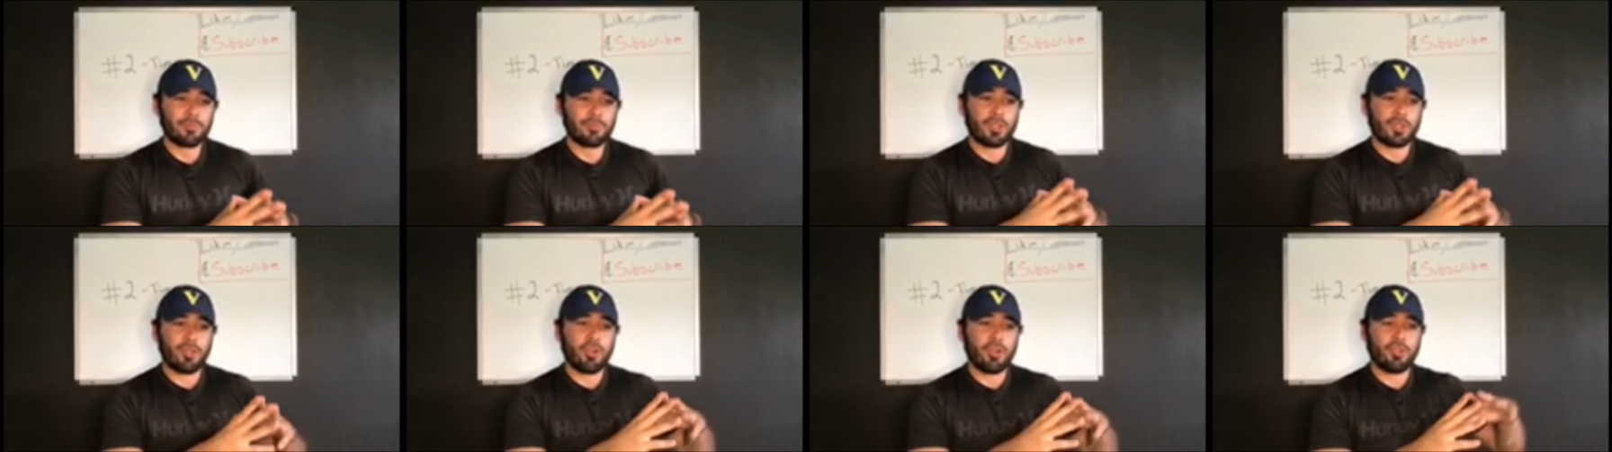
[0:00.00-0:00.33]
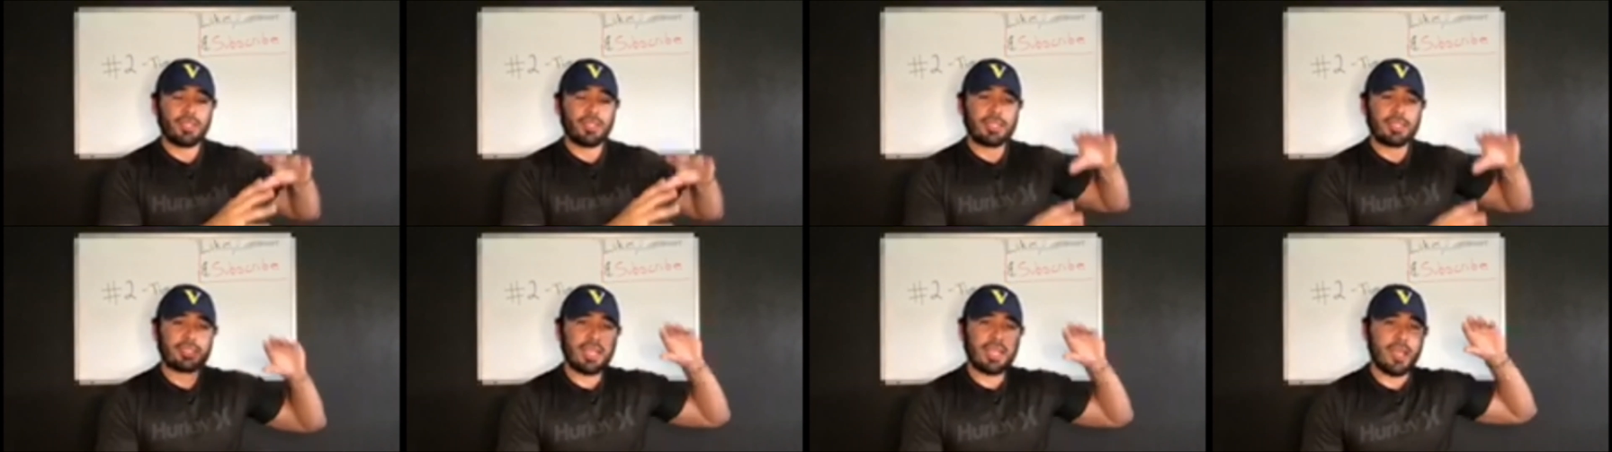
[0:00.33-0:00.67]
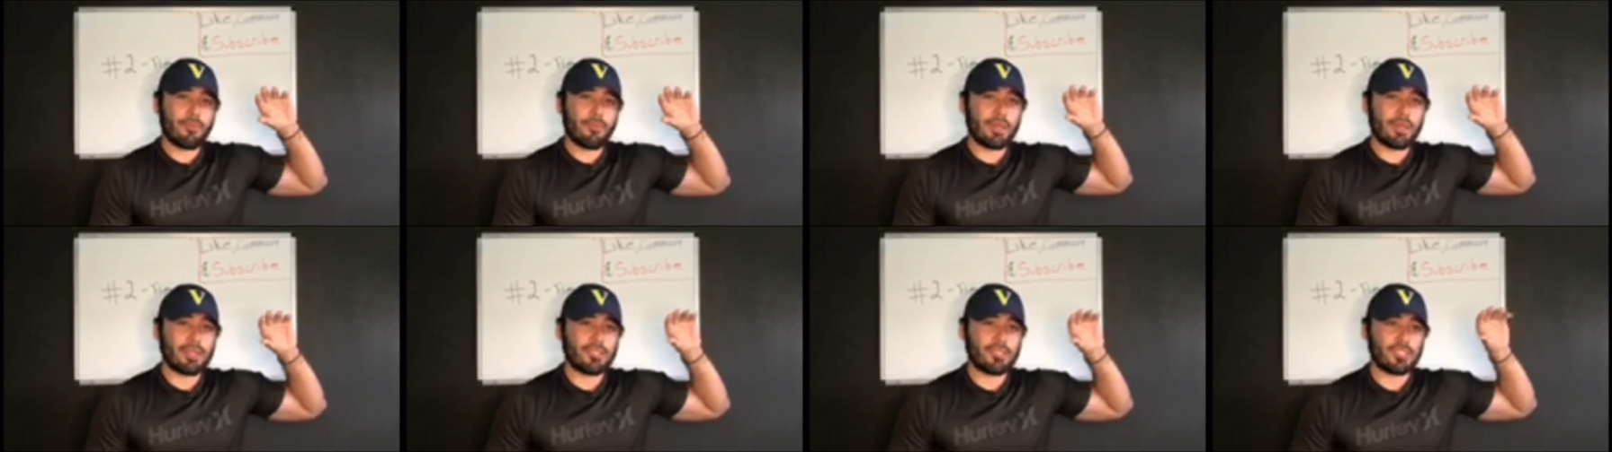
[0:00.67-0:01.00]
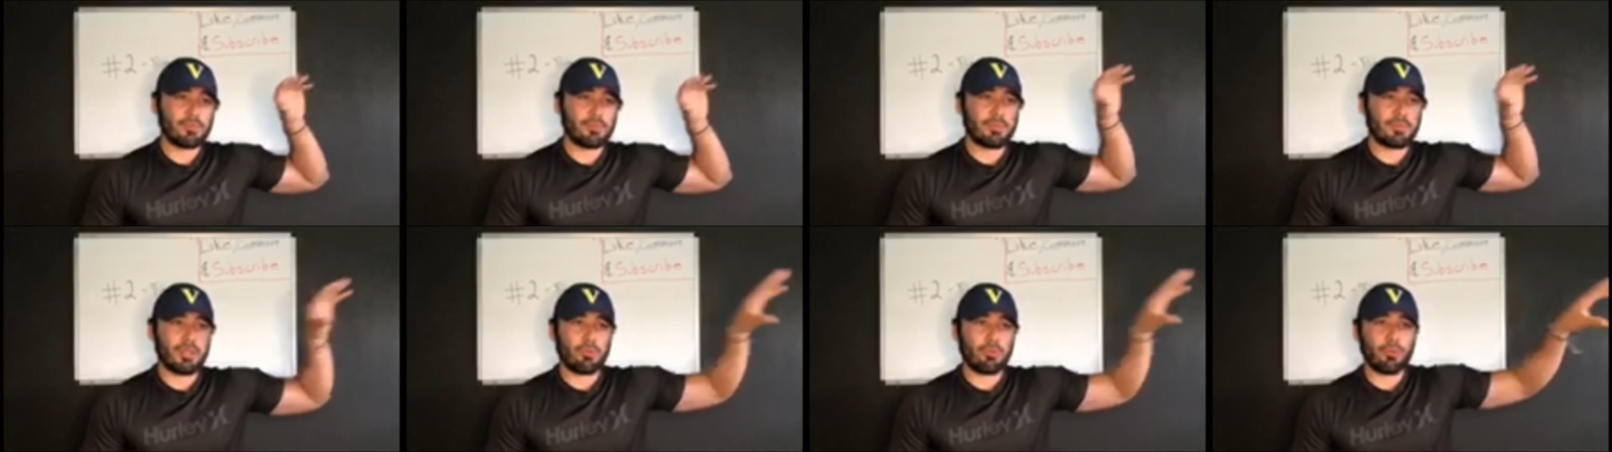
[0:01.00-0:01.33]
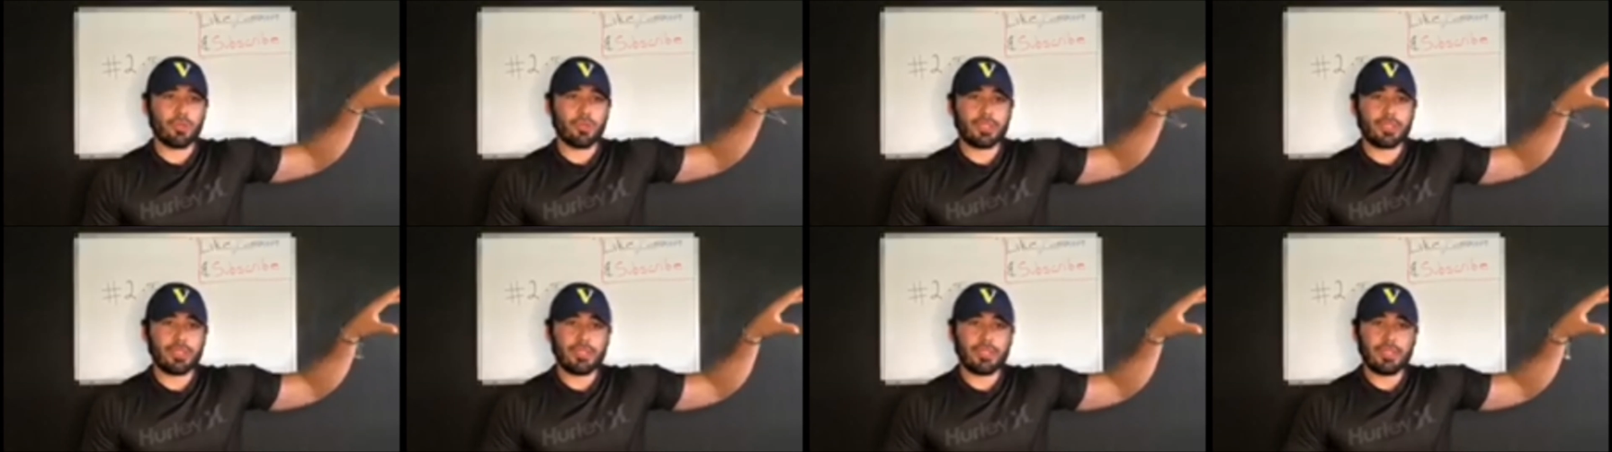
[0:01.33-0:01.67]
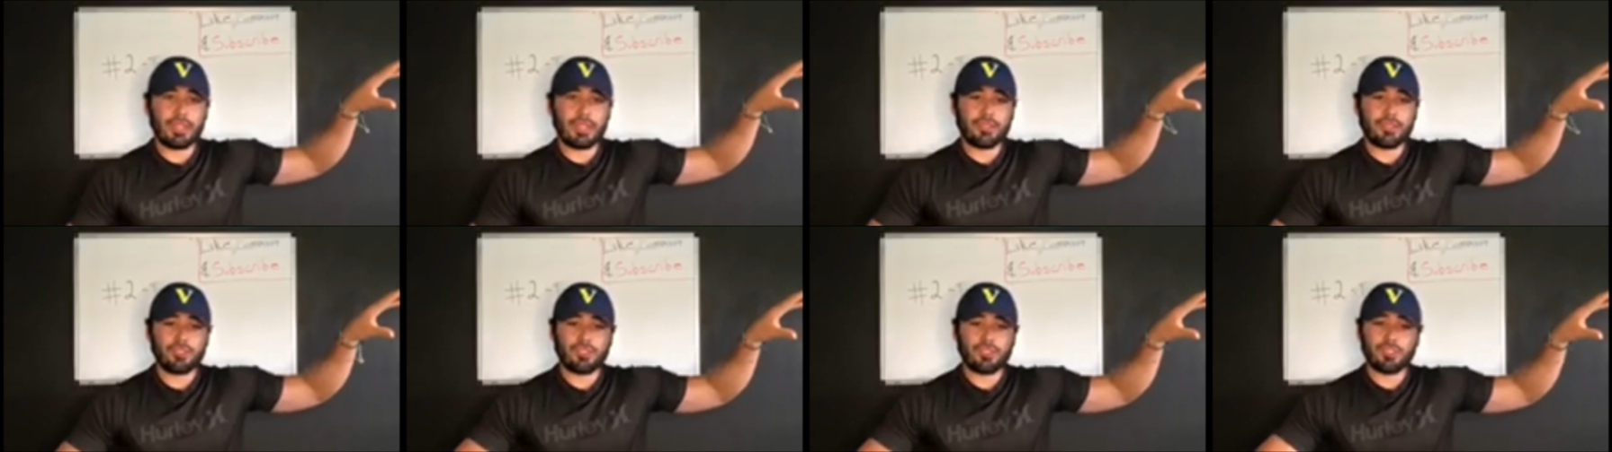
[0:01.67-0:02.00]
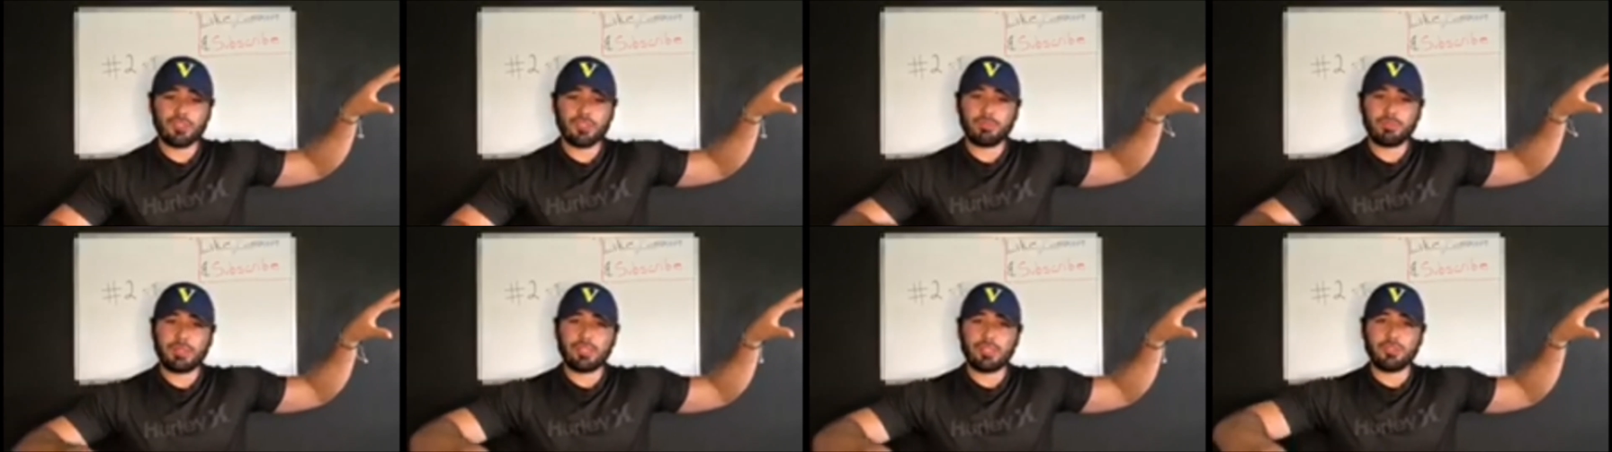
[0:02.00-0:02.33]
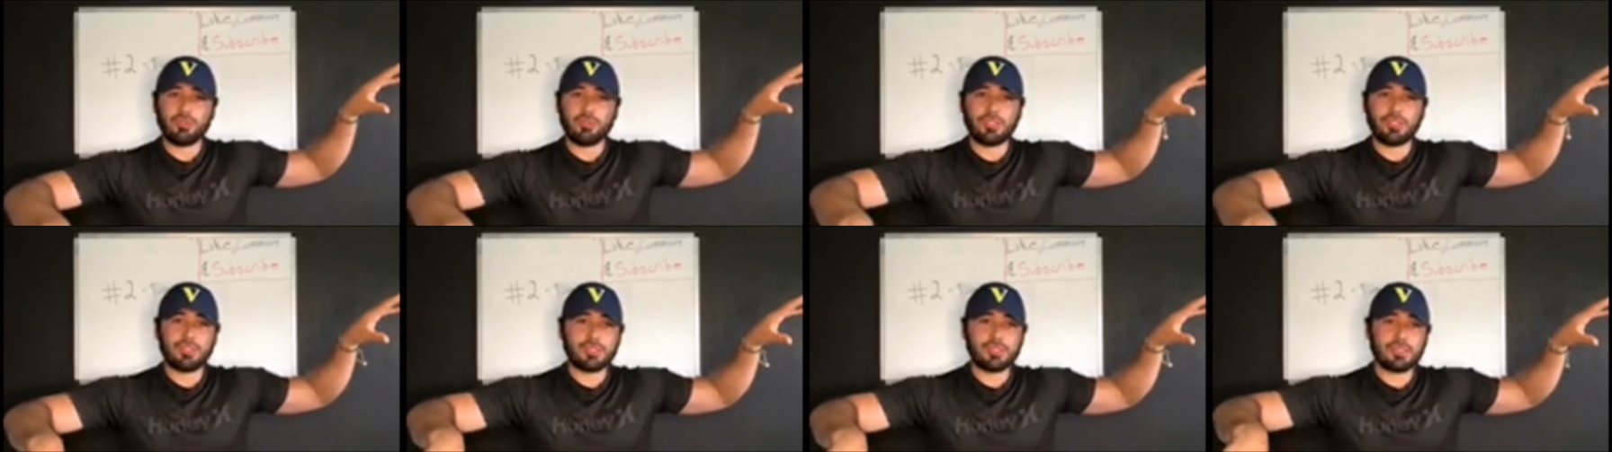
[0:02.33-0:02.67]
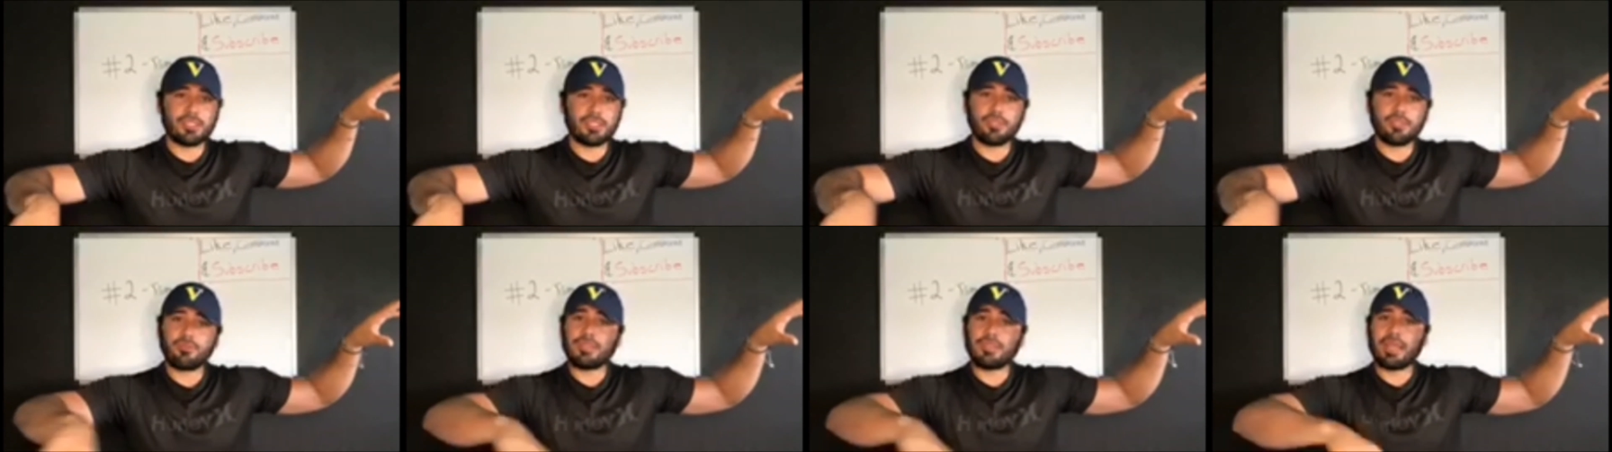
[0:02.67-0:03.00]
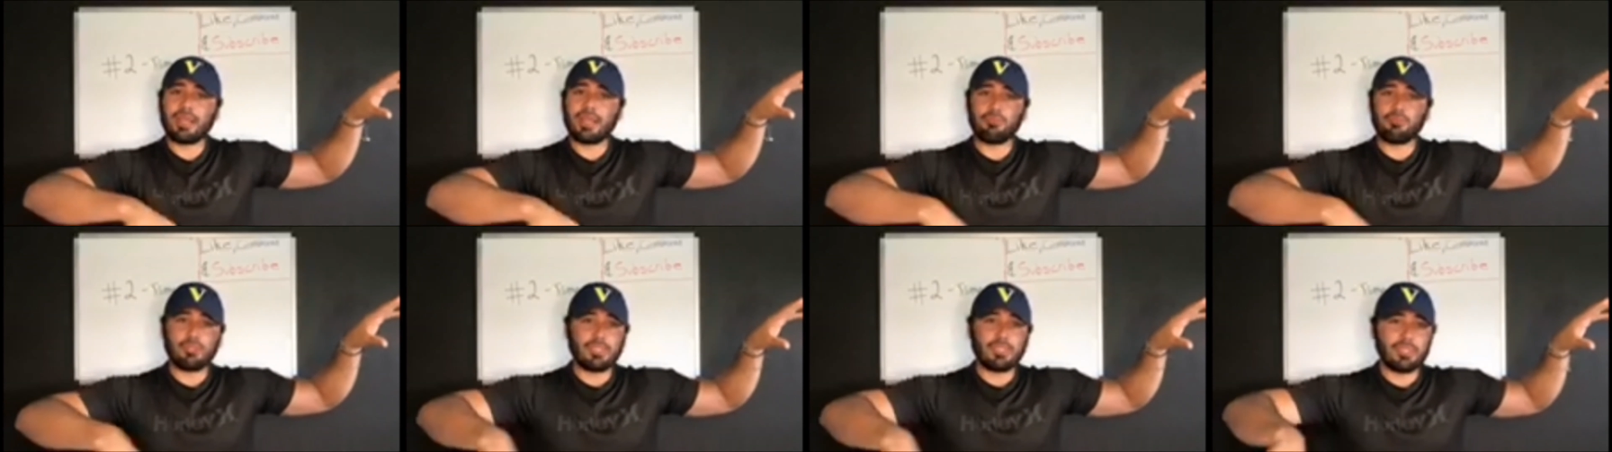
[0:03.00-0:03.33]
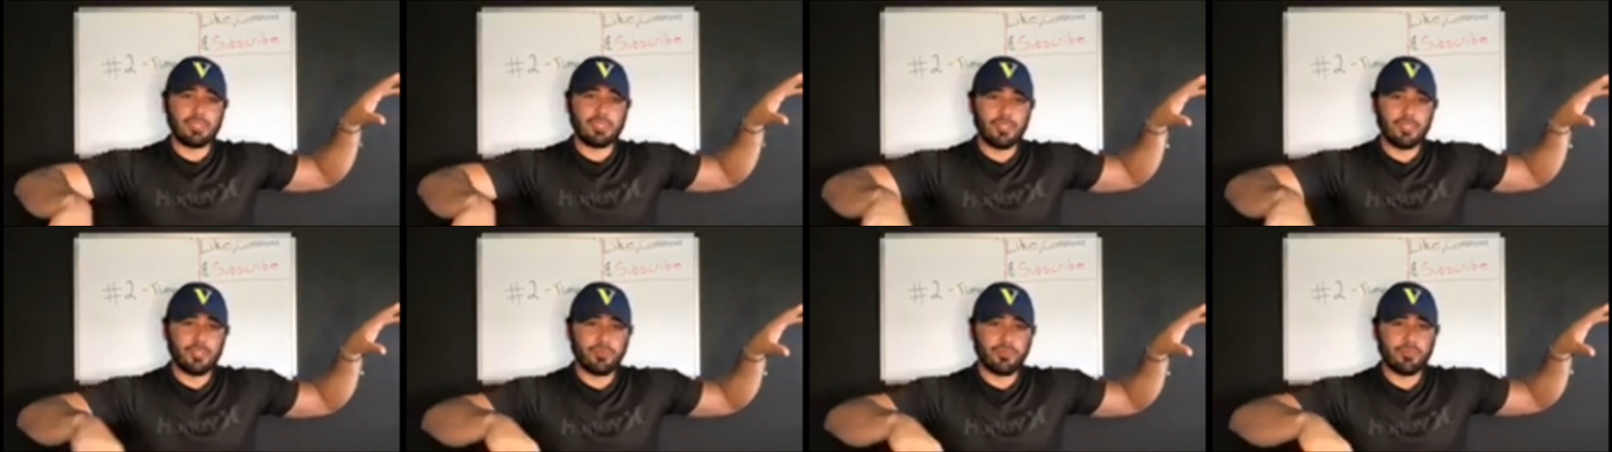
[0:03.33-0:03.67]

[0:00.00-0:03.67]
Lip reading: all that time I could spend working, I could just spend doing the stuff that I really love,